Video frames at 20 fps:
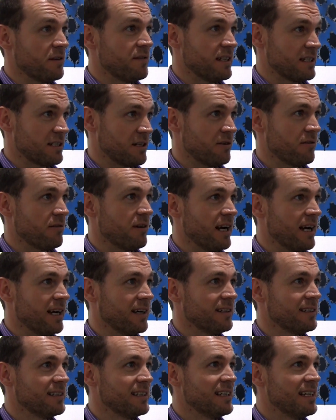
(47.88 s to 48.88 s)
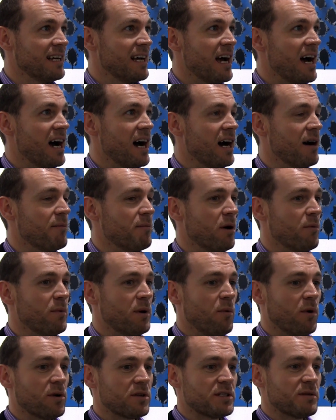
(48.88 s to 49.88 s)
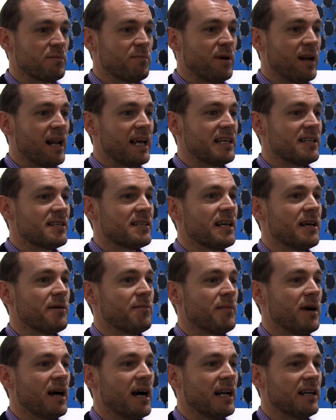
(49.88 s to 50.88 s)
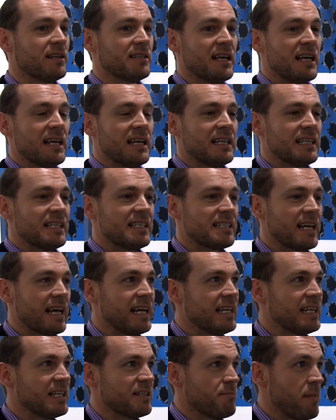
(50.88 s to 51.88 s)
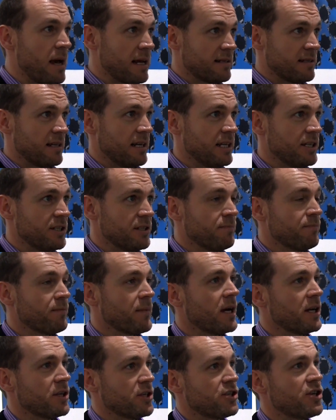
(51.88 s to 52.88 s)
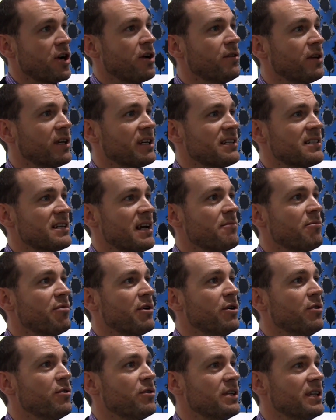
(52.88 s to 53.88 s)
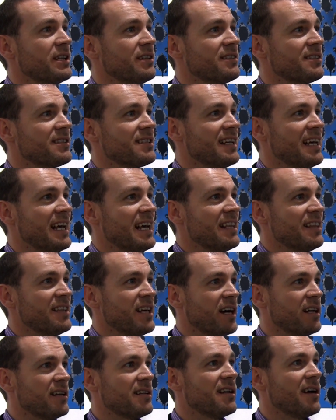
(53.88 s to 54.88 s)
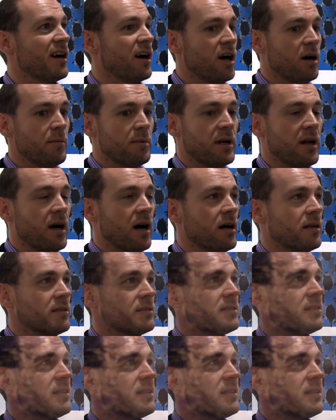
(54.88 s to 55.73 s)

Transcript: of his career. And we want to place him and take his message and show the contemporary audience that urban art